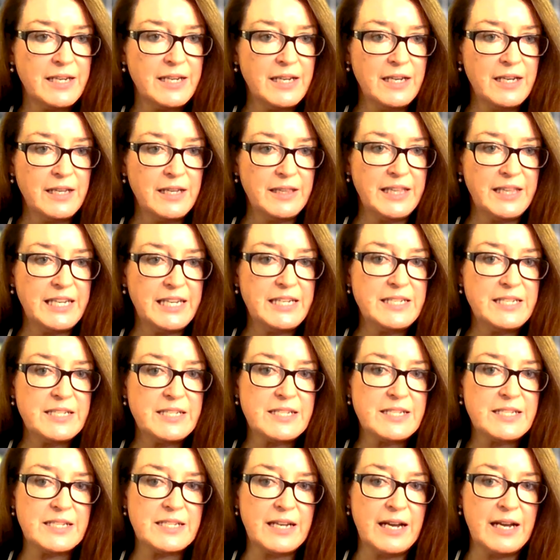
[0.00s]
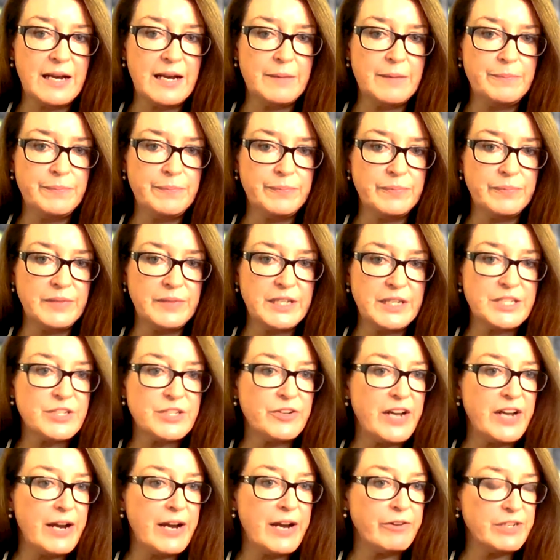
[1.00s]
these are
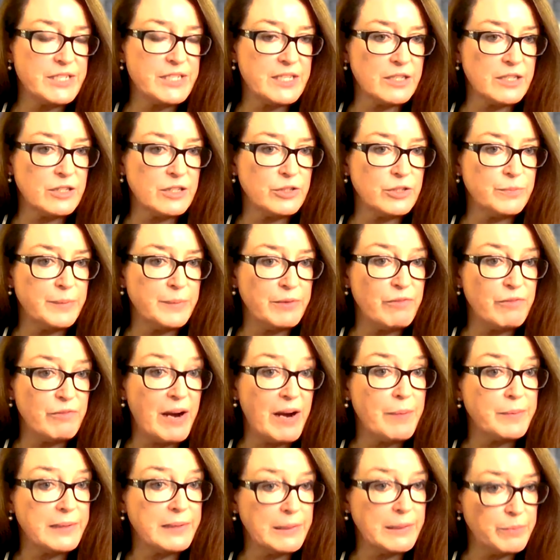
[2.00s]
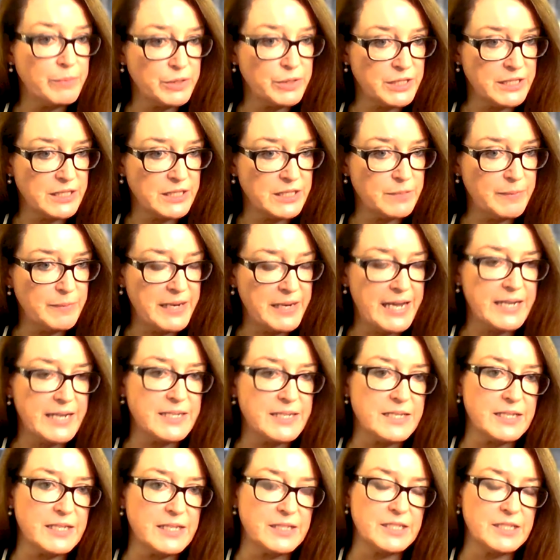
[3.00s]
areas that could be rapidly put into place.
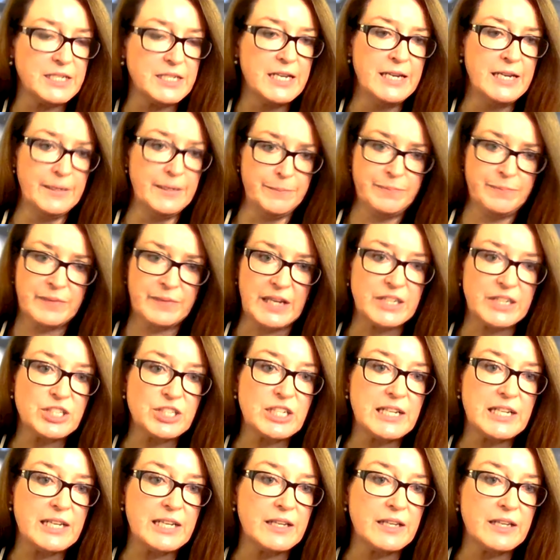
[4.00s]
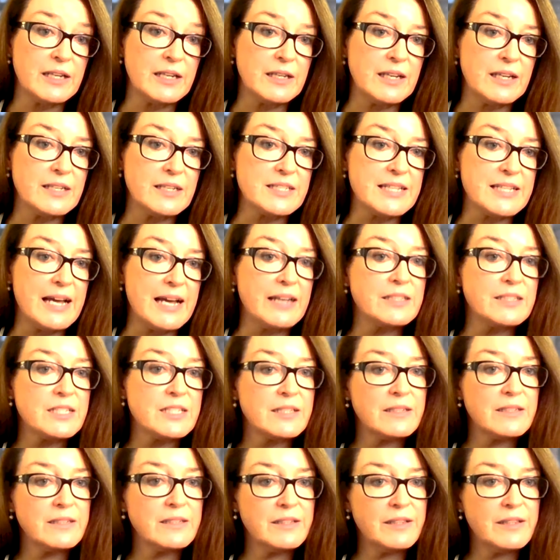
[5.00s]
And actually,
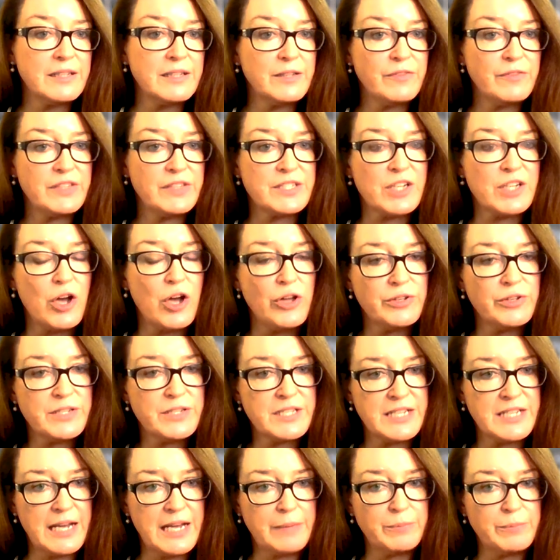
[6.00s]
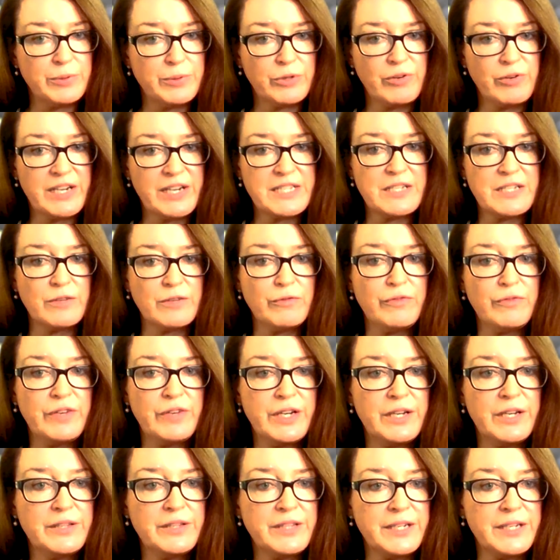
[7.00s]
think of this concept progressing
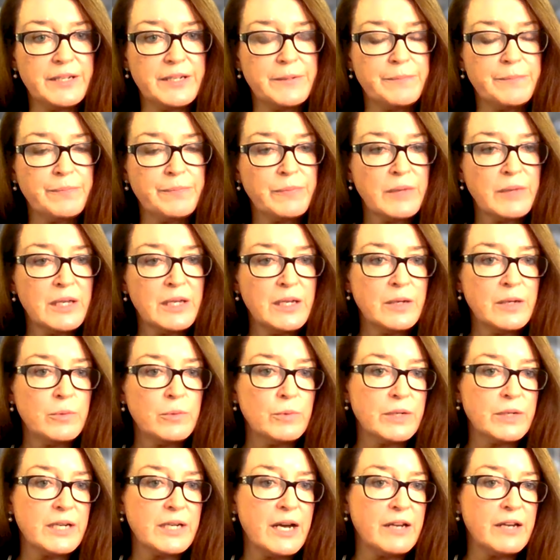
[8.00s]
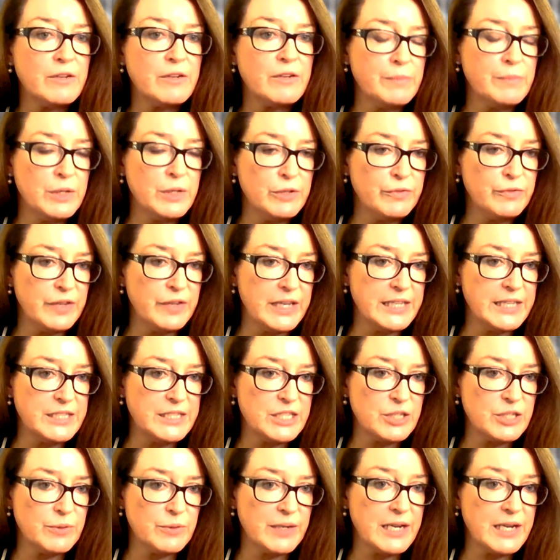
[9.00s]
further, we're kind of moving into a
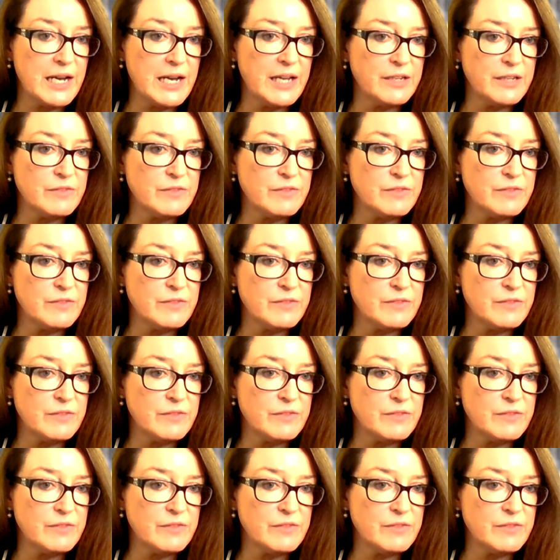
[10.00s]
kind of